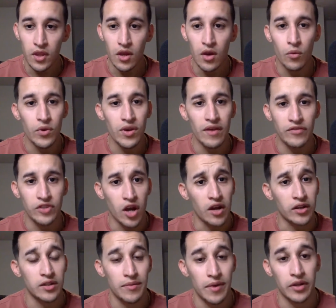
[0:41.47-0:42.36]
We have
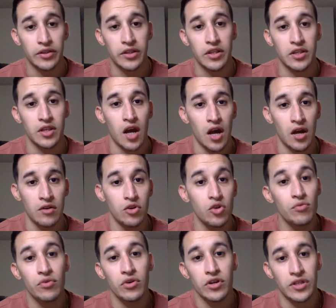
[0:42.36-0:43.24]
talked about this on
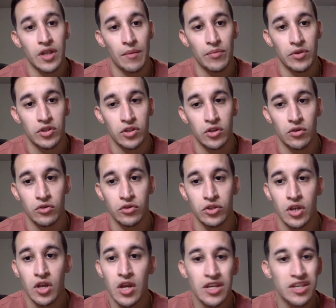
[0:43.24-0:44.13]
numerous episodes,
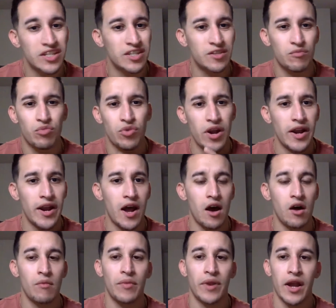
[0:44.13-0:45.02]
spread
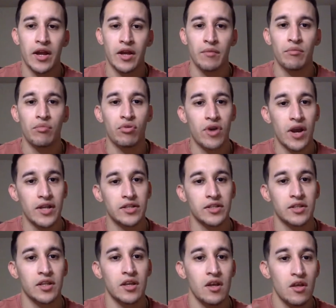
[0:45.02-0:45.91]
out, but I
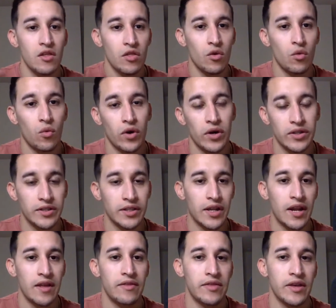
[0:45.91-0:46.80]
compressed the ones that
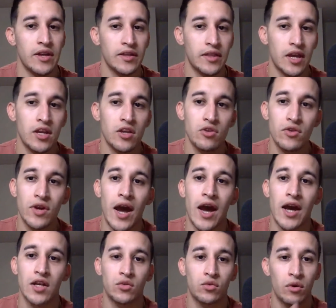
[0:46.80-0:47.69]
I think that you
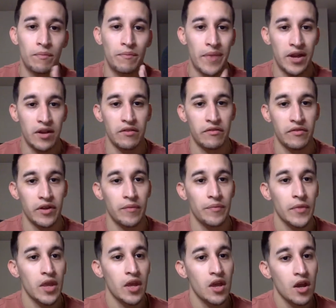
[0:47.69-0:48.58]
guys will benefit.
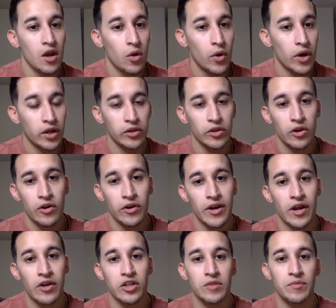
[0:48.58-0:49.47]
Quick little
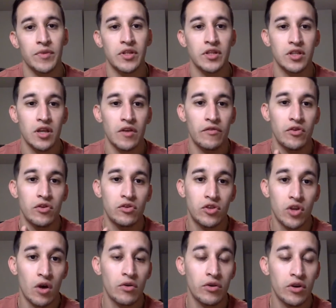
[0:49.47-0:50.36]
announcements. If you
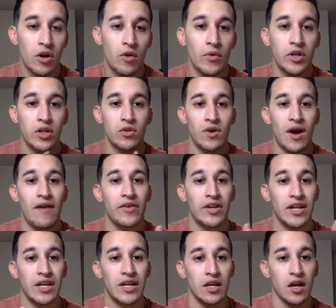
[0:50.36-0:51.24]
don't know, we do have a
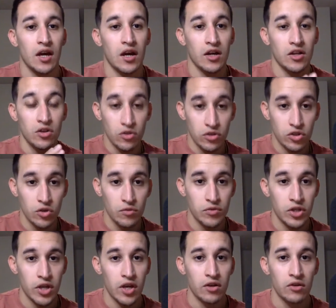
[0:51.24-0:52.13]
YouTube
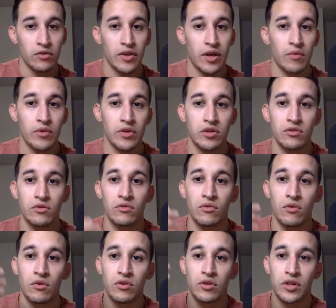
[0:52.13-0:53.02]
channel that we
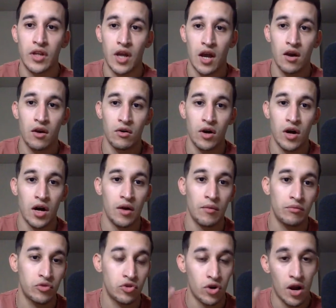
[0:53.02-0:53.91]
do now
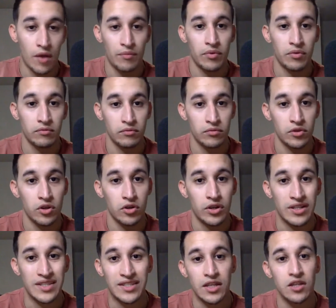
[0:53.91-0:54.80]
drop,
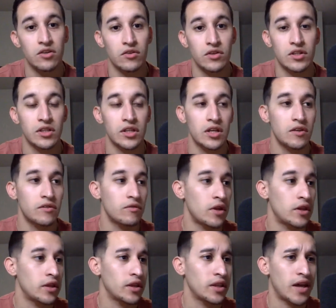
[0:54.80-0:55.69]
continuously
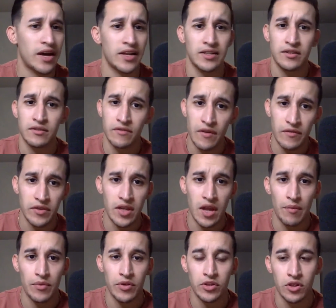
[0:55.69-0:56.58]
in the last 50
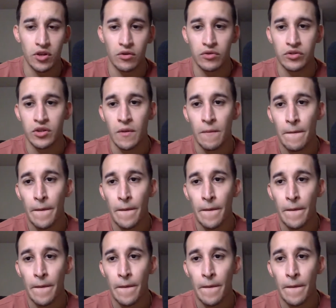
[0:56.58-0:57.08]
episodes.